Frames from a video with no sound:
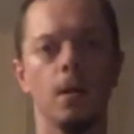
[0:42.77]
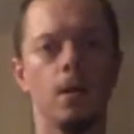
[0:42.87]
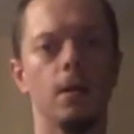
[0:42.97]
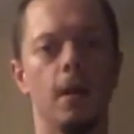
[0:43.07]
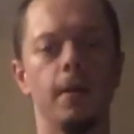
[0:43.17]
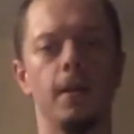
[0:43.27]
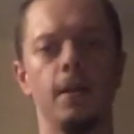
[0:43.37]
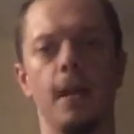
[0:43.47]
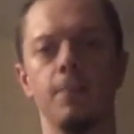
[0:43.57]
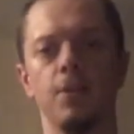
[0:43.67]
learning the
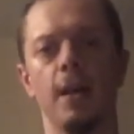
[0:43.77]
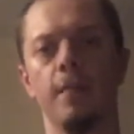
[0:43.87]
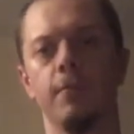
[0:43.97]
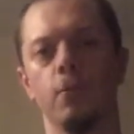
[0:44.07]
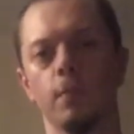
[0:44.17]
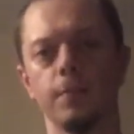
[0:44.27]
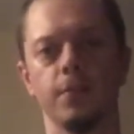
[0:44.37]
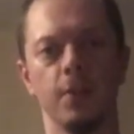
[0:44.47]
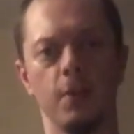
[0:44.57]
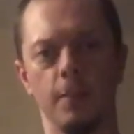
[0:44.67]
empty hand forms,
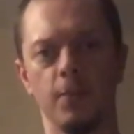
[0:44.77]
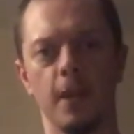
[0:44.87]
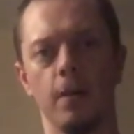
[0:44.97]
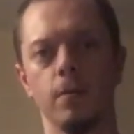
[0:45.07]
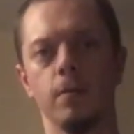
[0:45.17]
Sil Lim Tao,